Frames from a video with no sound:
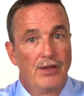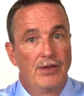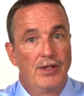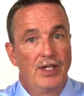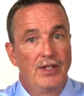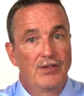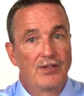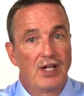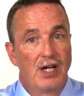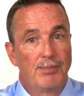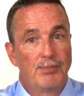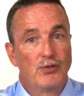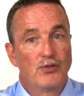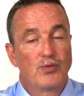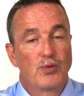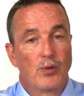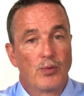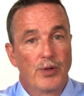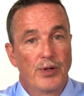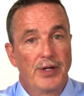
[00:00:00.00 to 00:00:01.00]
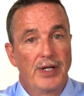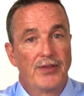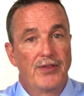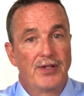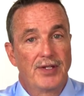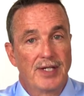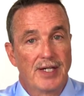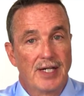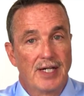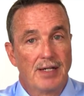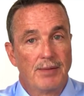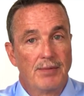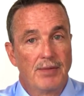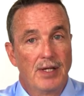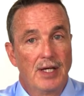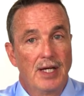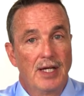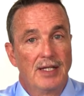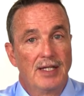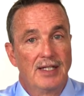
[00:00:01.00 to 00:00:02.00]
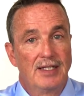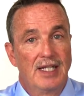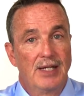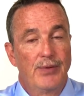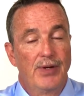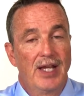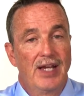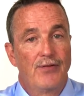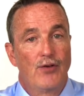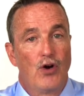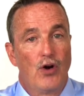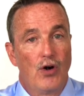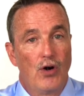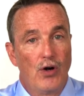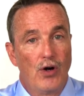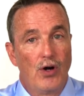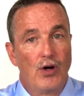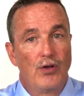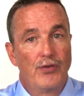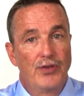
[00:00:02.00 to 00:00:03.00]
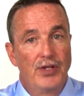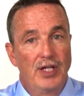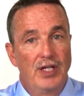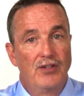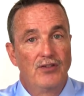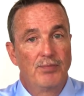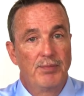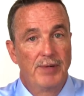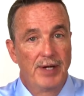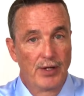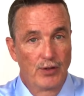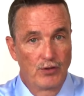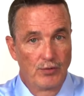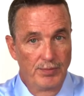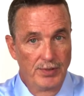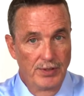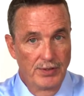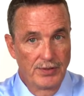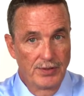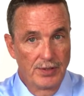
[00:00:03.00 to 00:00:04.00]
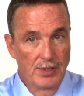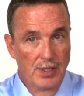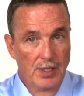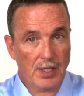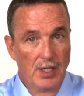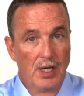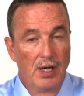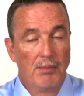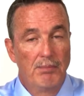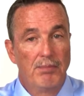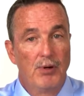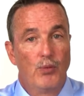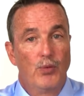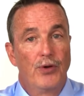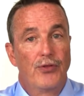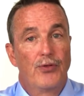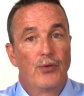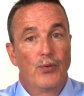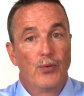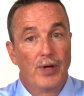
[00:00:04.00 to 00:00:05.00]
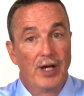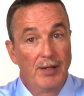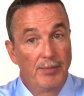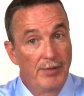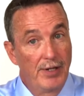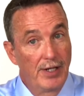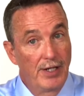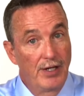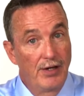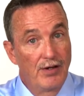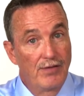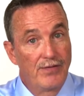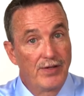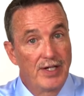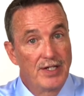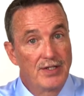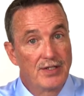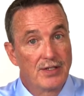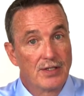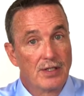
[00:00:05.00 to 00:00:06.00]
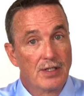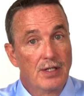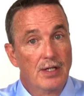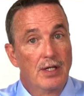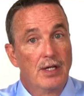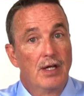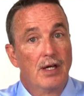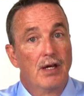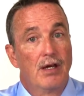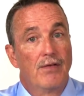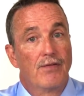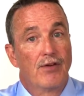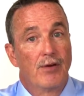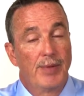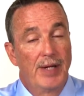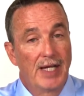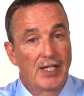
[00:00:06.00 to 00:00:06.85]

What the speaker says: These couples were worried at the time that they would have all these medical bills, But with the right Medicare advice from an